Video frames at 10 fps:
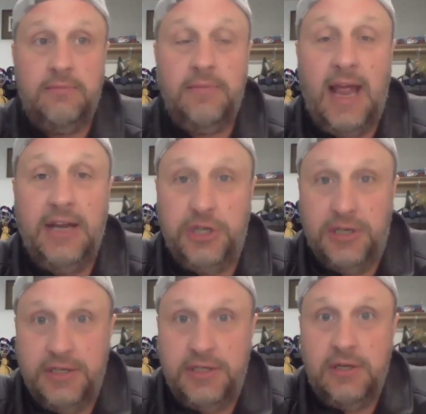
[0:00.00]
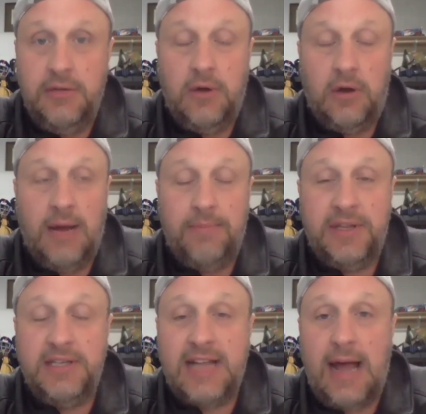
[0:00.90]
engines. All right. But
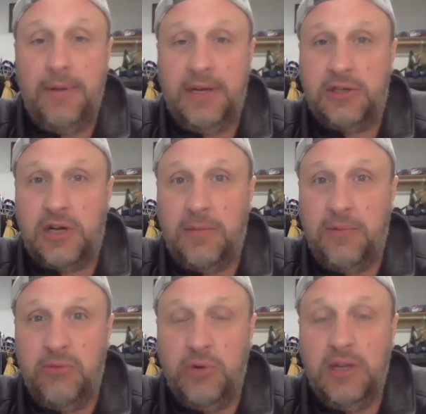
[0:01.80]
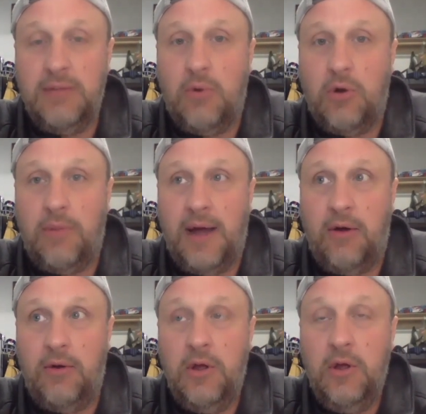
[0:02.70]
this topic is going to be really more
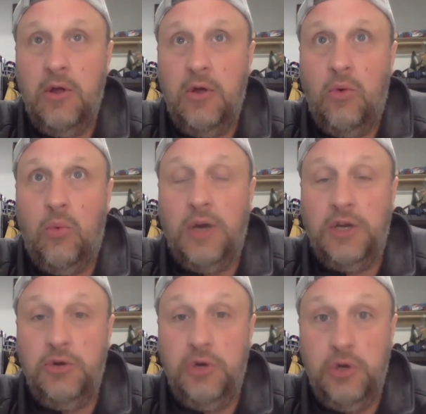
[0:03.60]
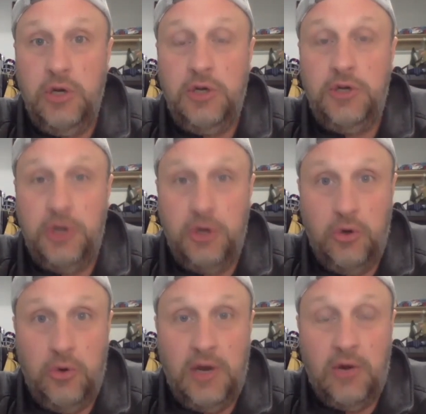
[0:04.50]
about what you need to
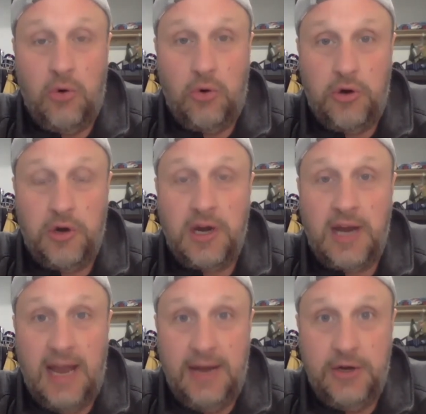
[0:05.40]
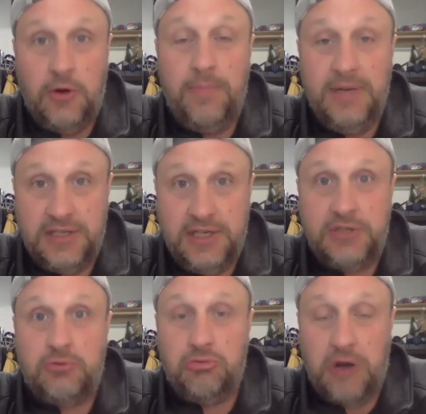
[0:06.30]
do in order to get your business
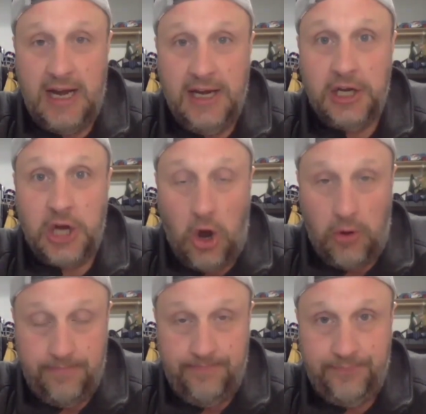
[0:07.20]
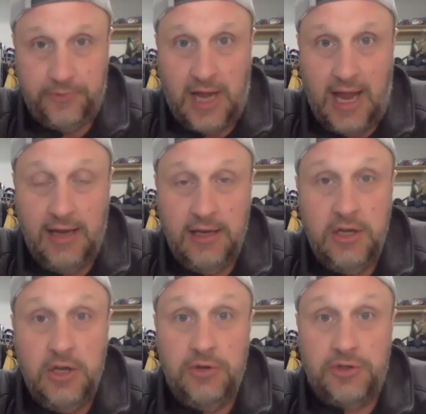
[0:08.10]
ready to go. Okay.
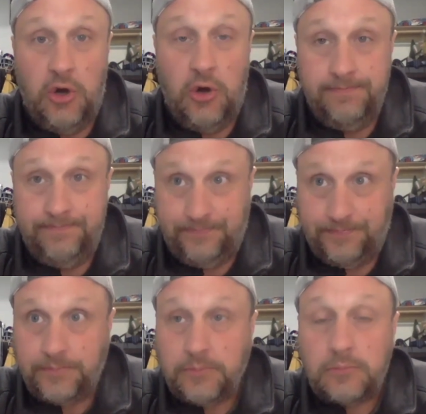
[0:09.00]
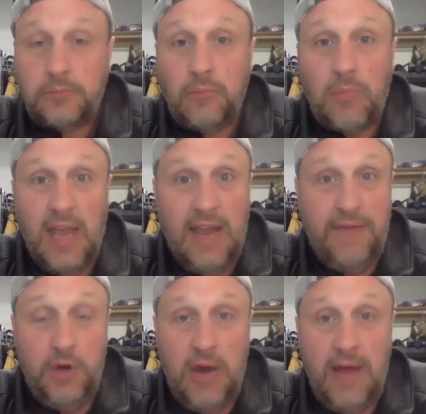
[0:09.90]
So if you
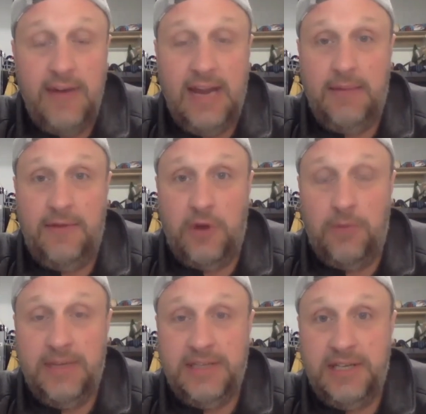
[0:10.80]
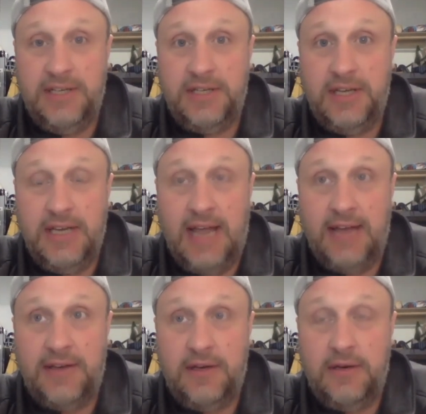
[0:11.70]
don't have a name of your business yet
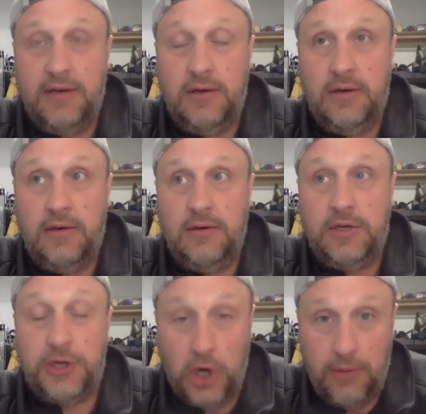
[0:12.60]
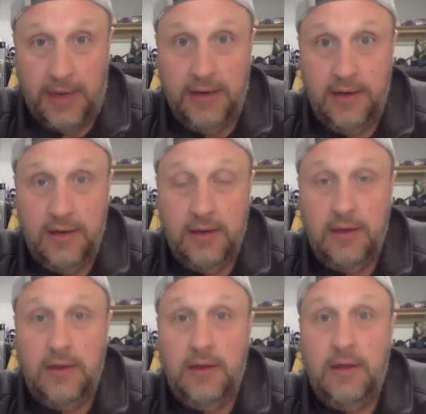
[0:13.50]
determined,
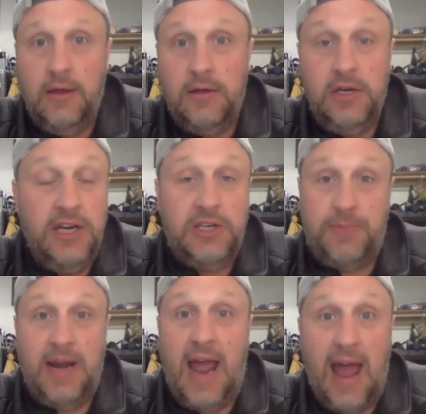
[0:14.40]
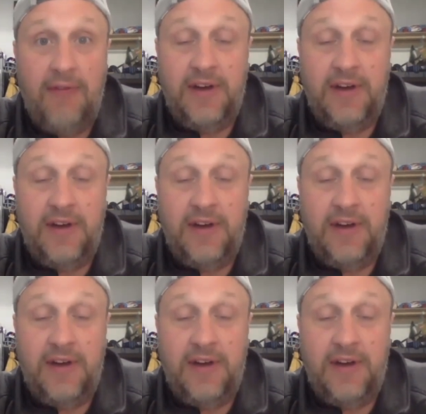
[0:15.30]
you need to spend a half an